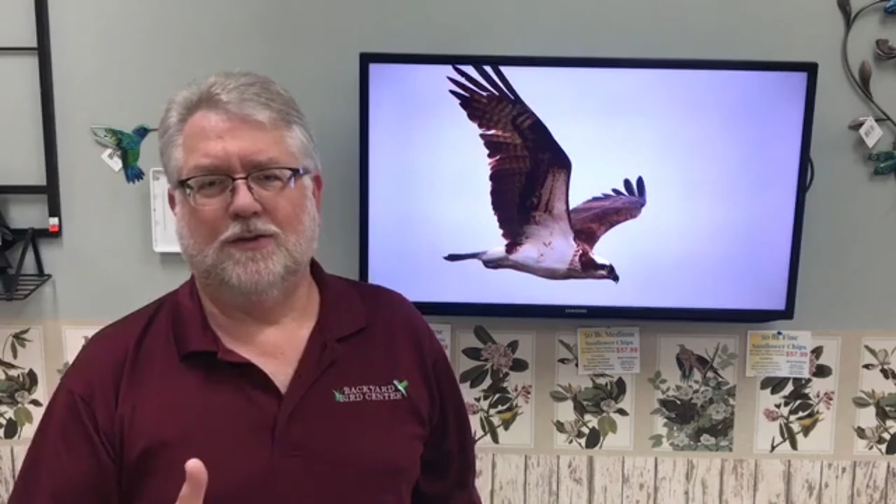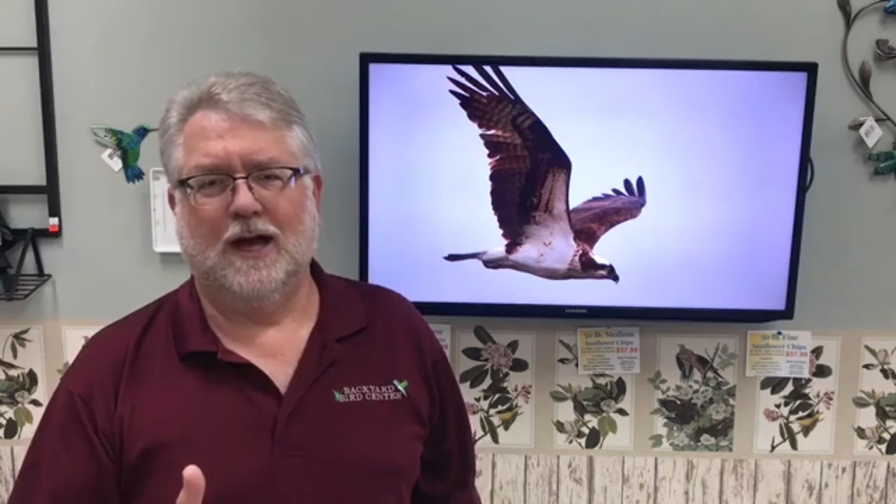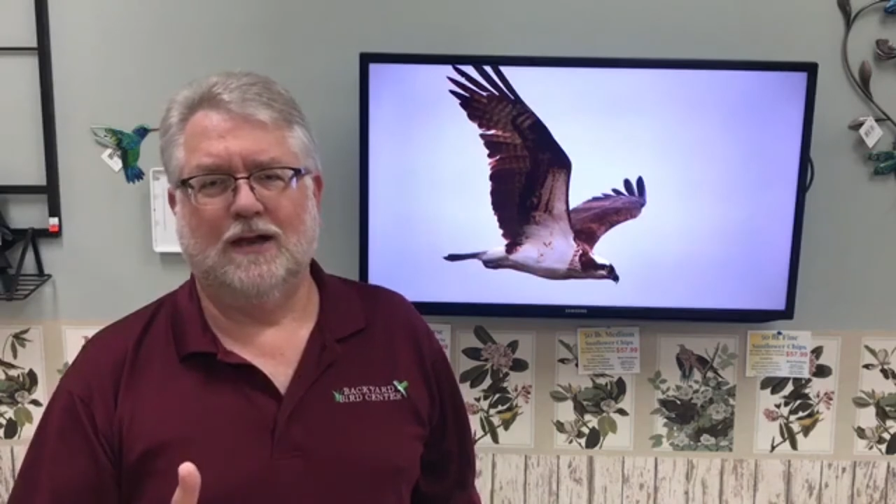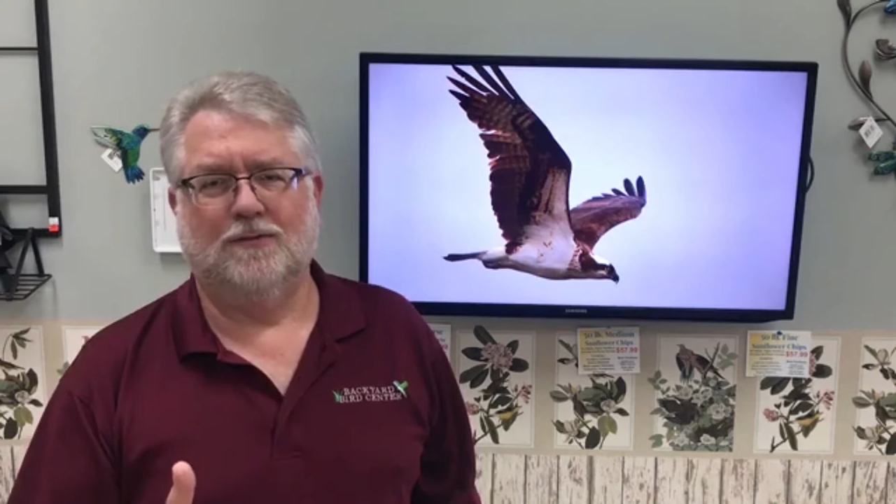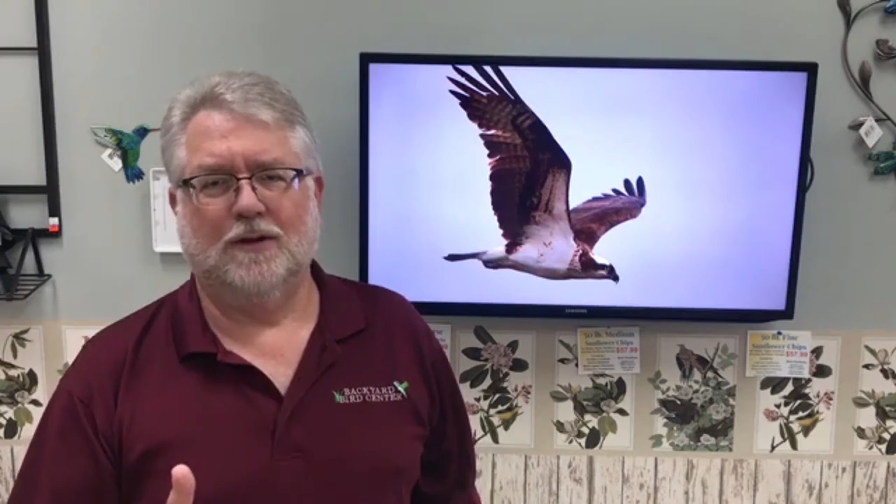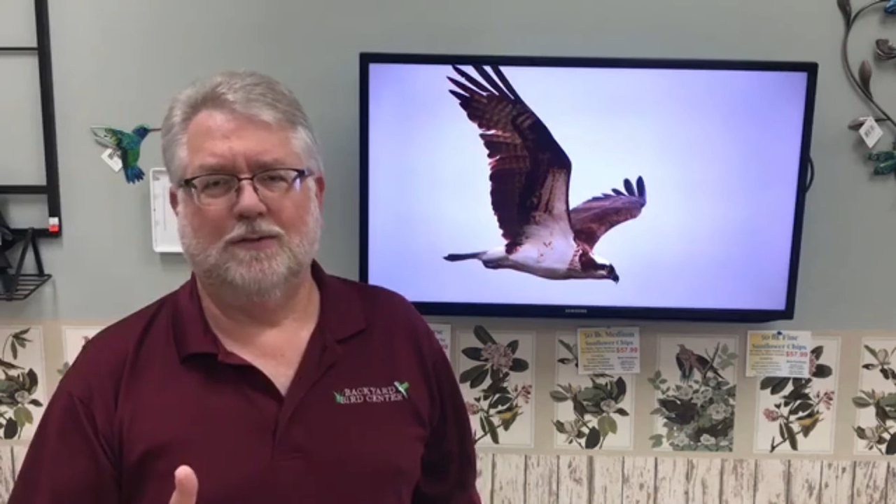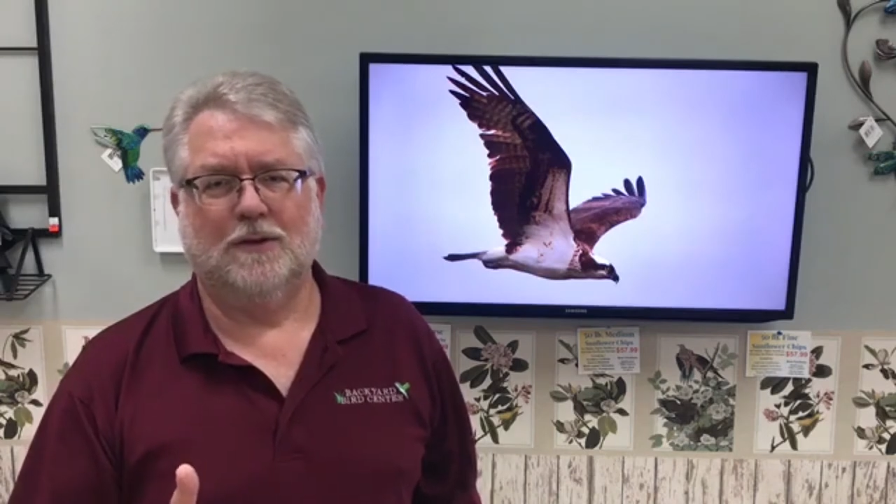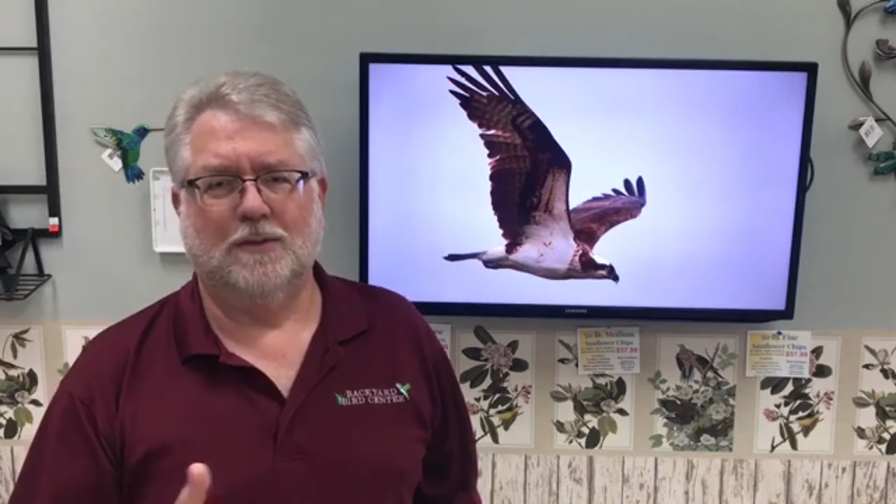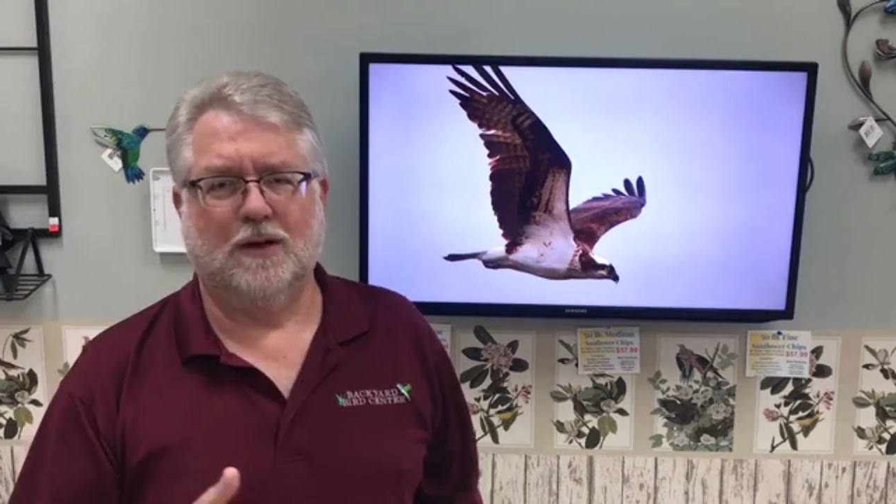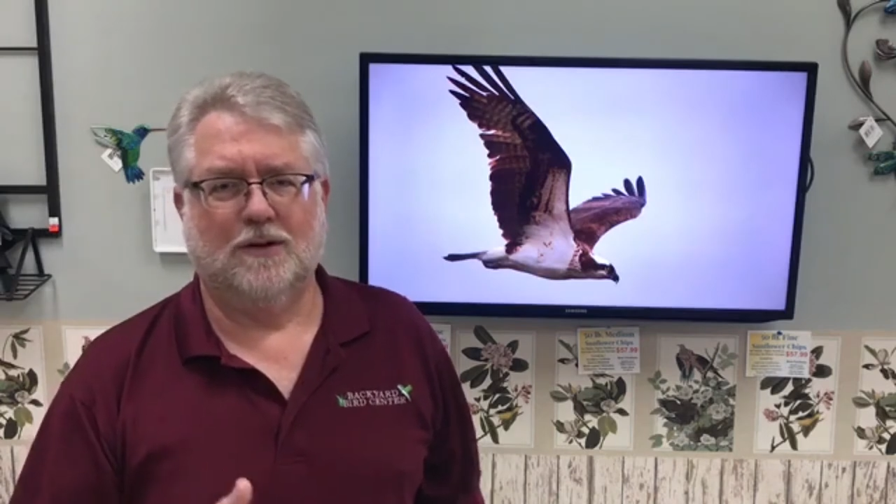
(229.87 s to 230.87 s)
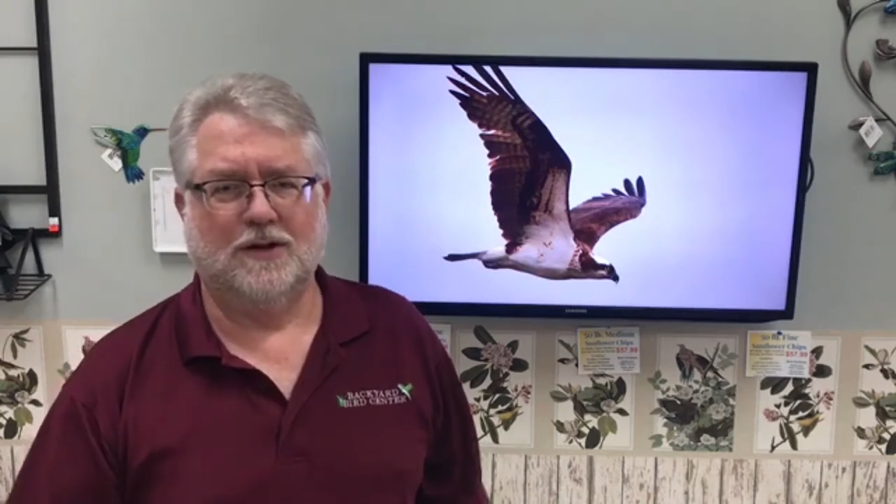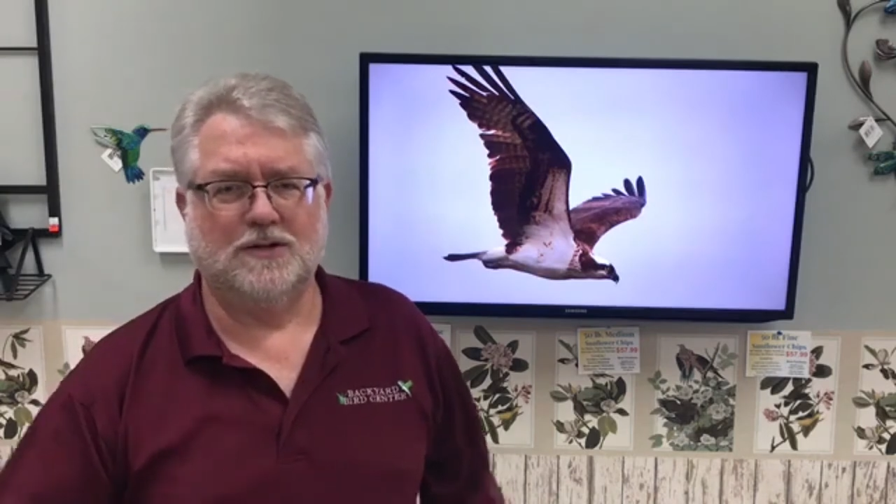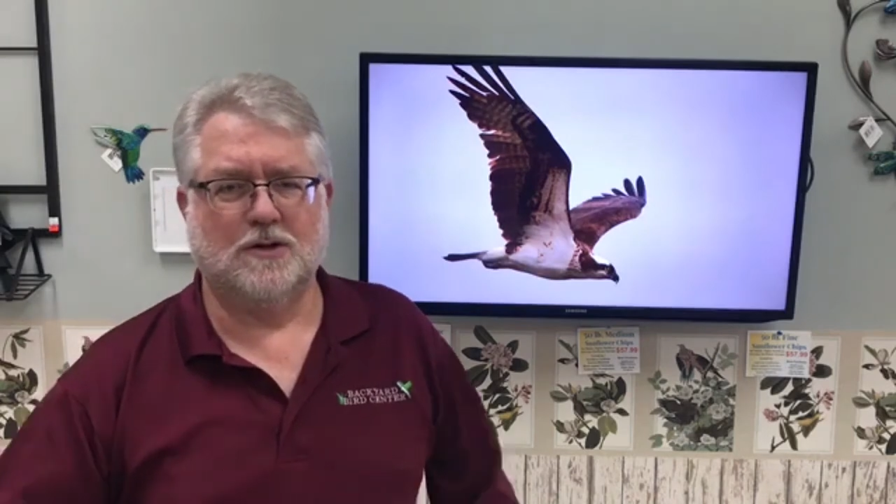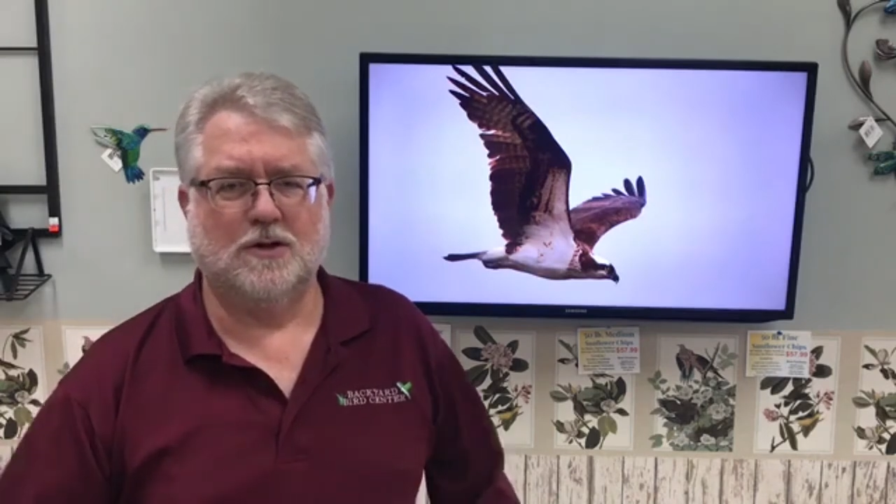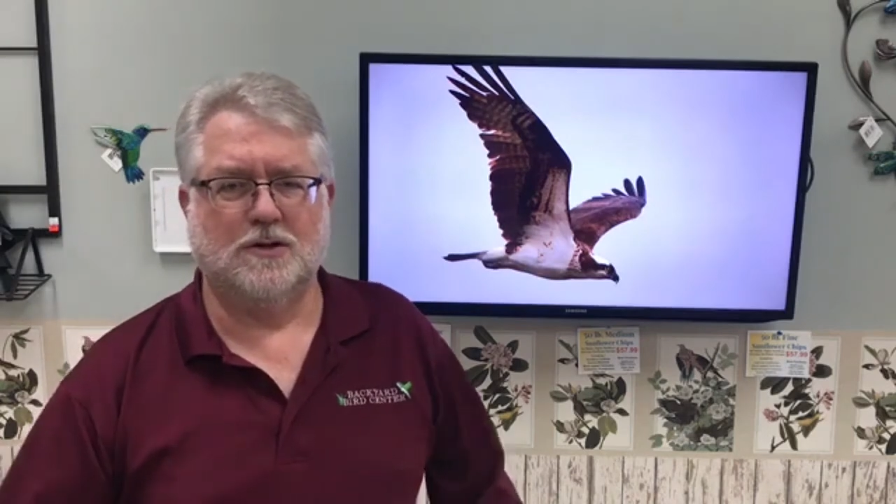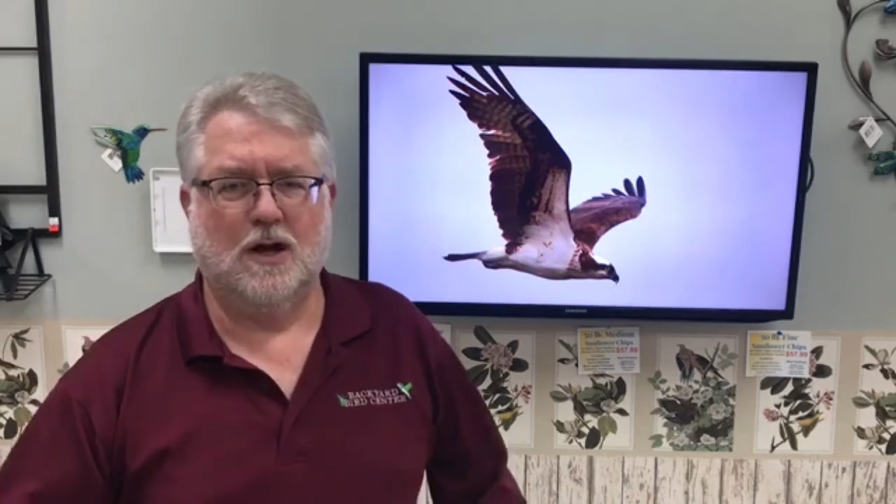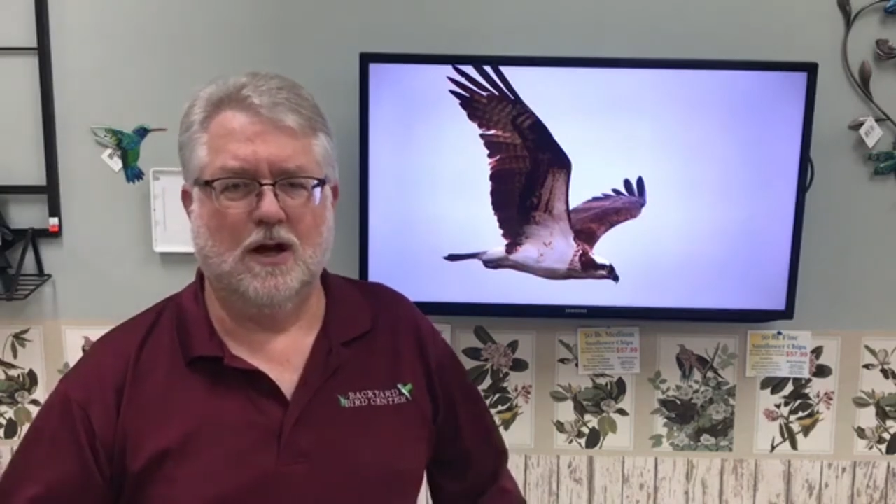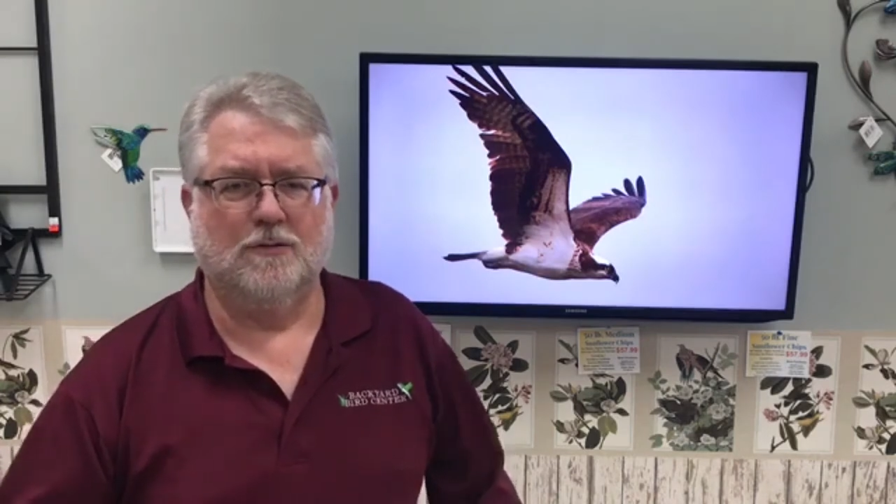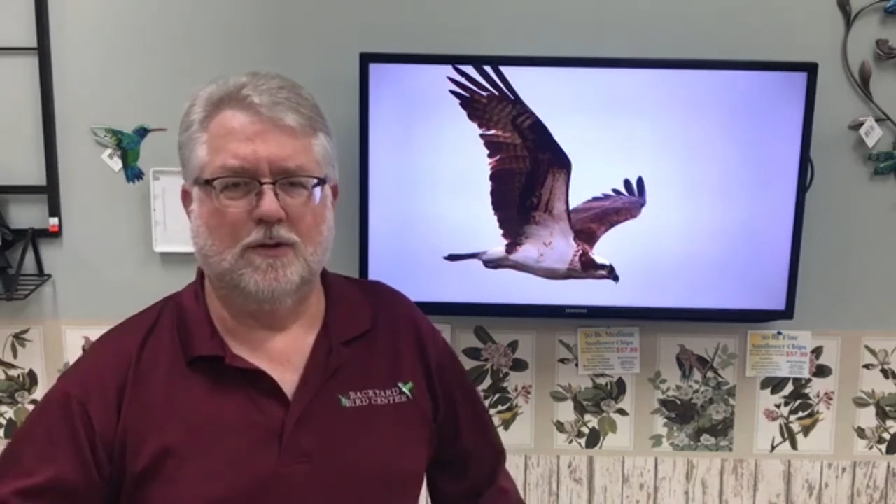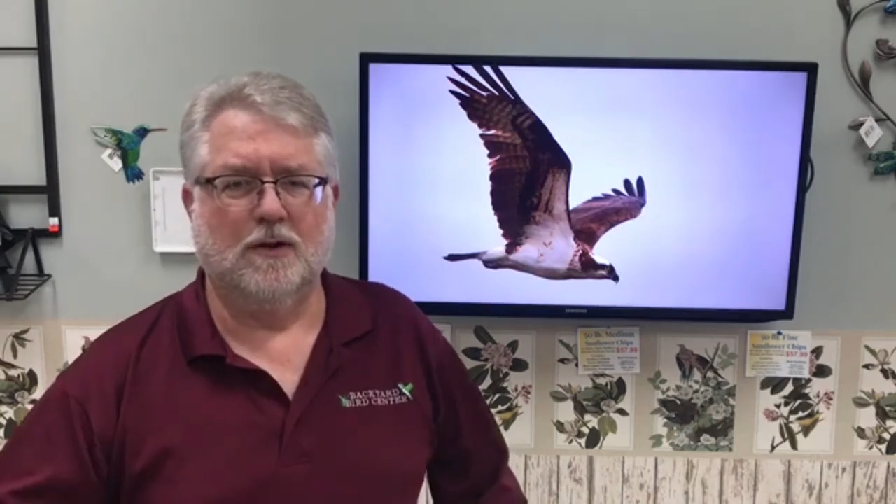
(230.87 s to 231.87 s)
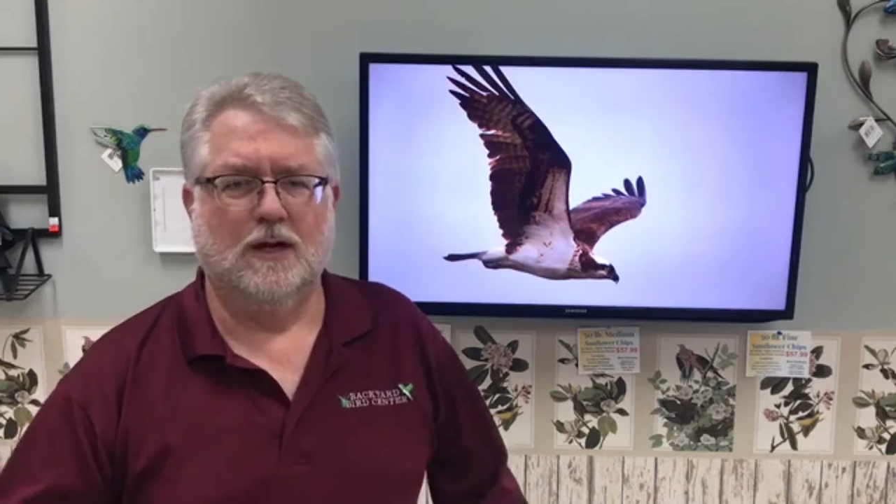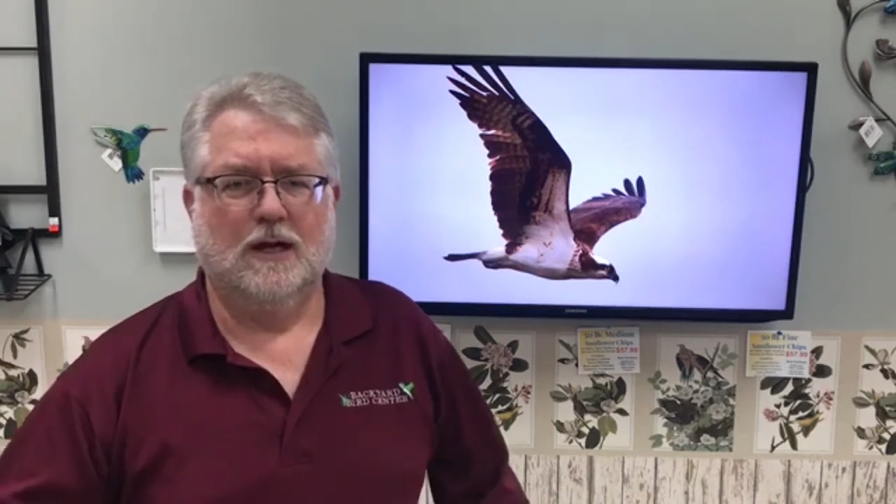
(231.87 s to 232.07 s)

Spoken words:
sight of something because they start to hover.